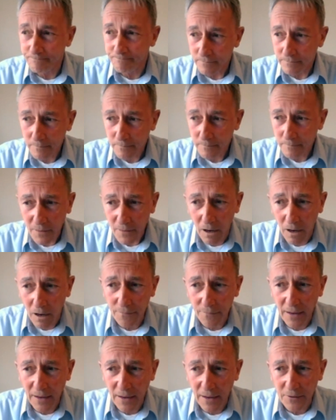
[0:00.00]
I
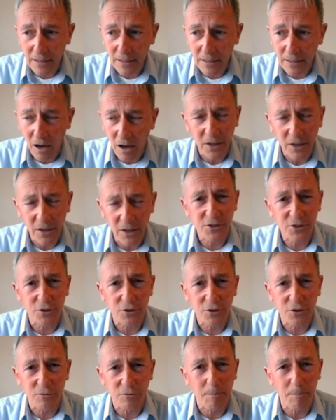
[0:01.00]
found it harder
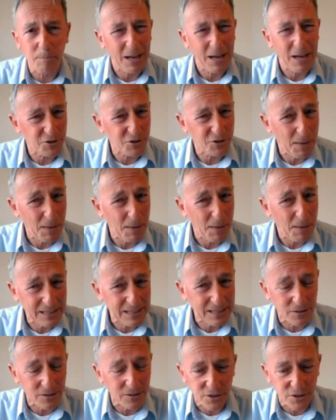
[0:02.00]
to bounce back.
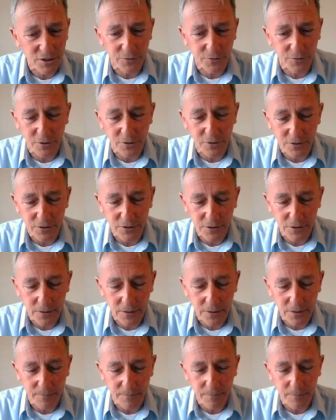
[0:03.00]
Those of you that
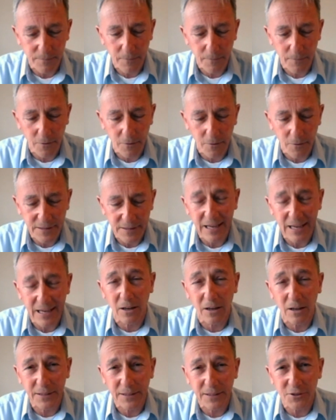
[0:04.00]
are in the
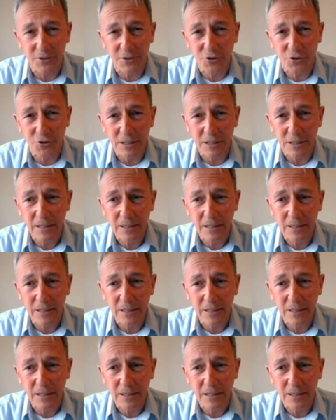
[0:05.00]
airline industry